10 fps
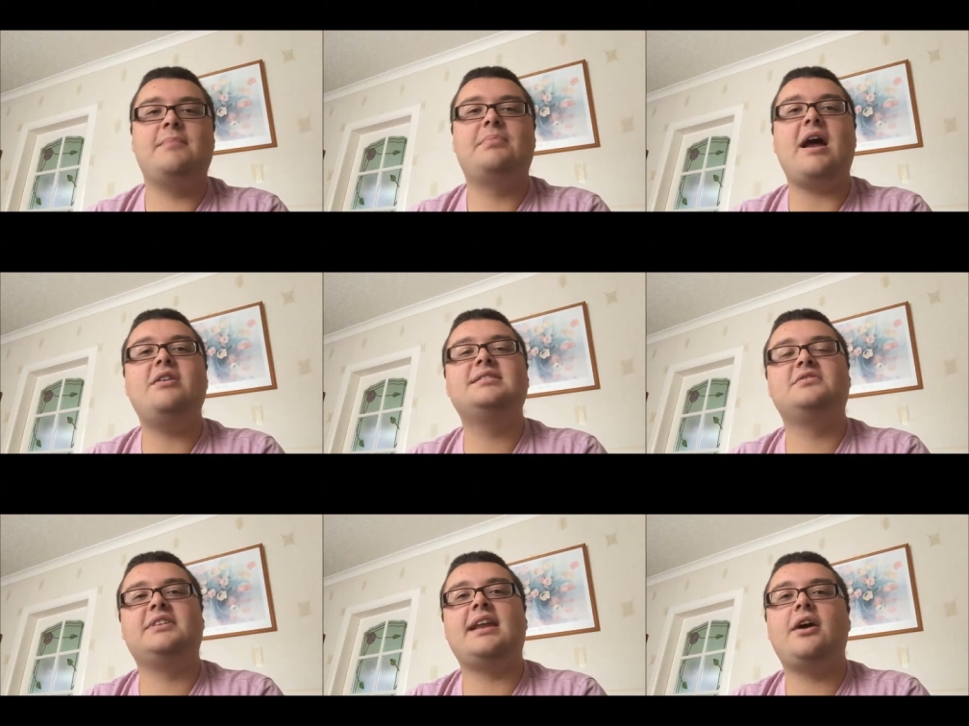
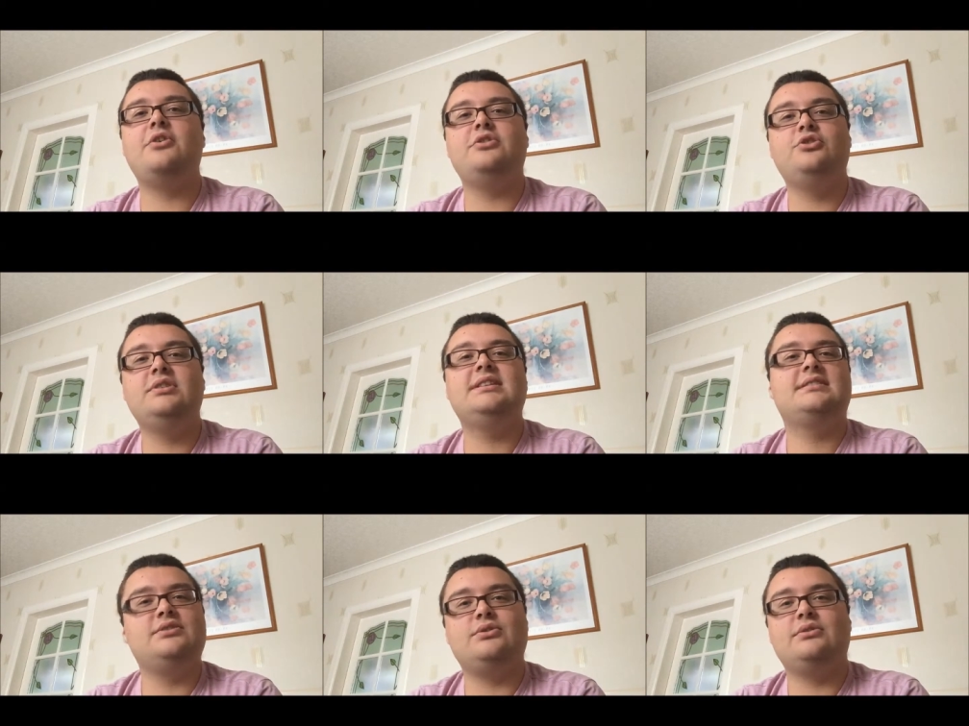imperatively now you need
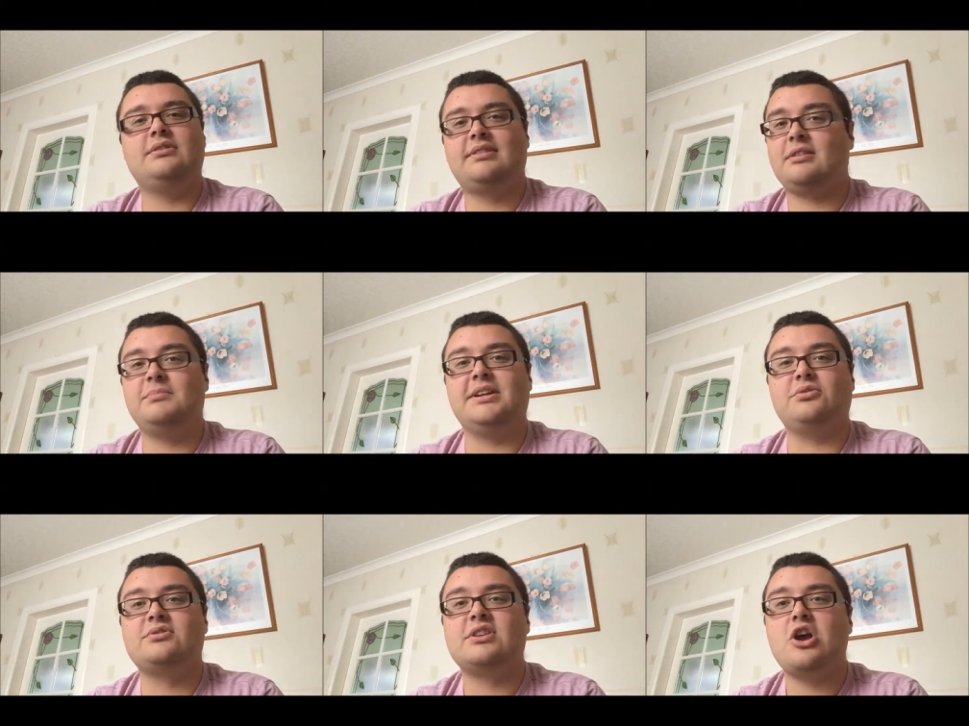to do the
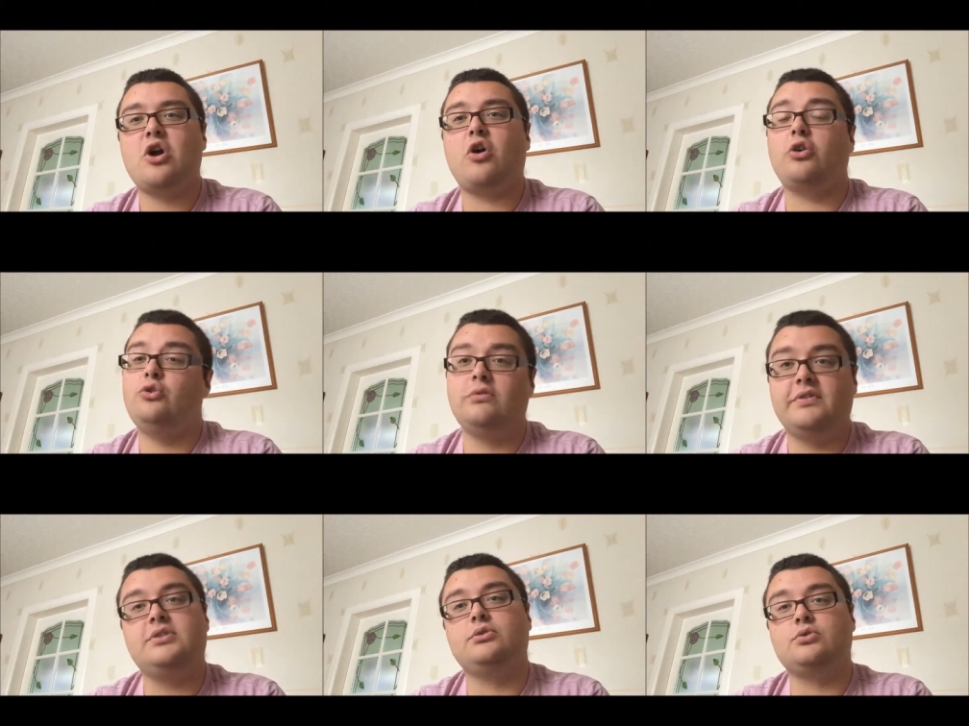thumbnails or your
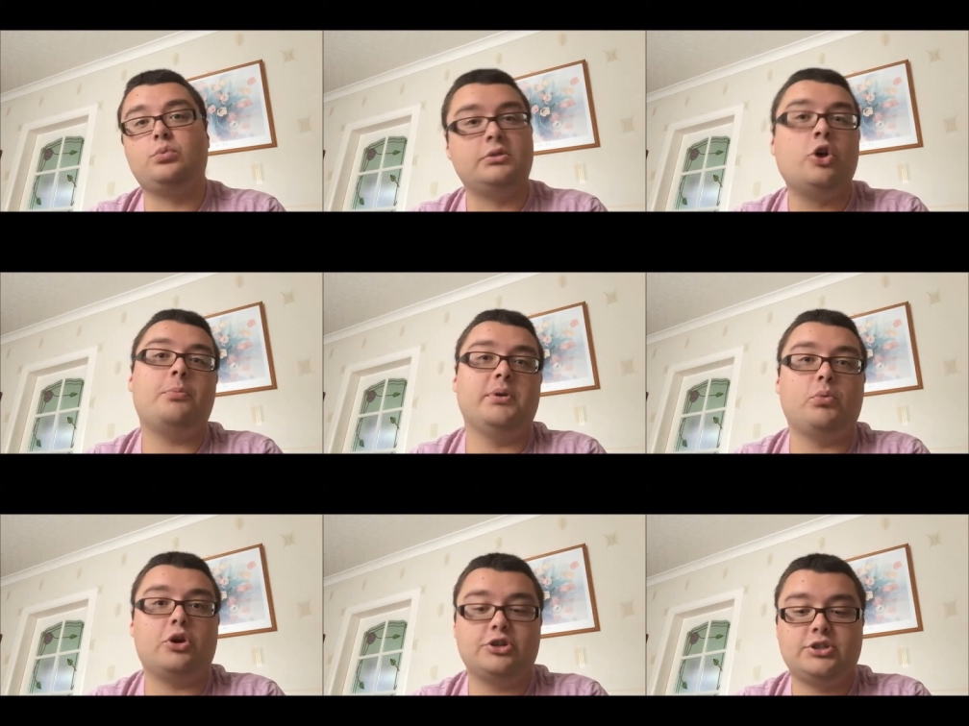videos will not be
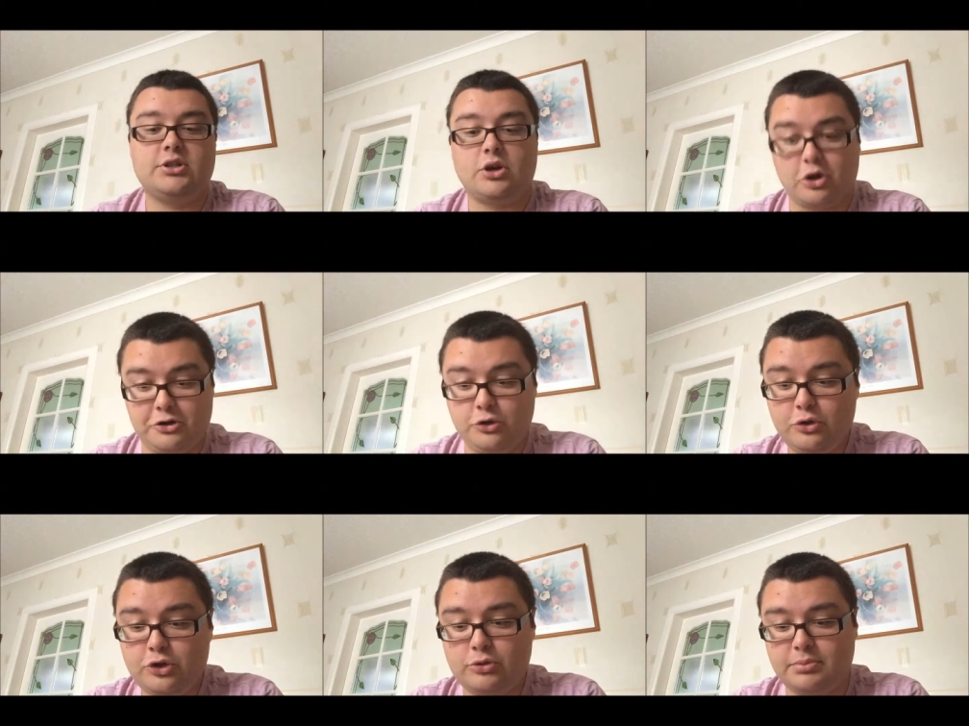watched on
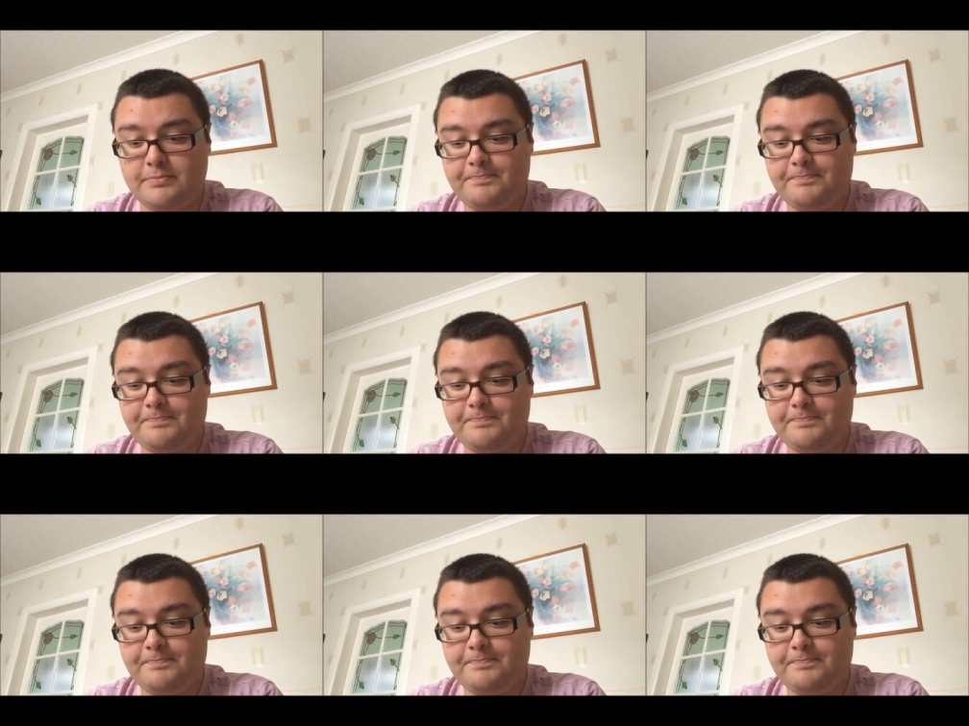YouTube.